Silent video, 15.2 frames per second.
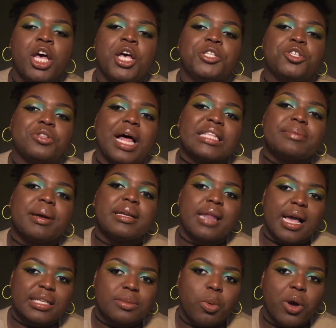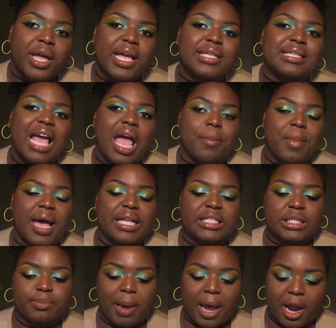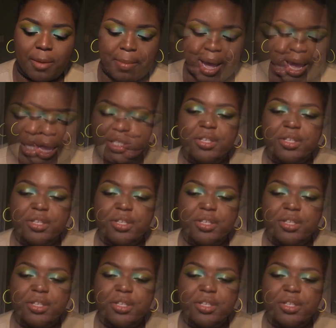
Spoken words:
So that's my next point, is am I inspired by it?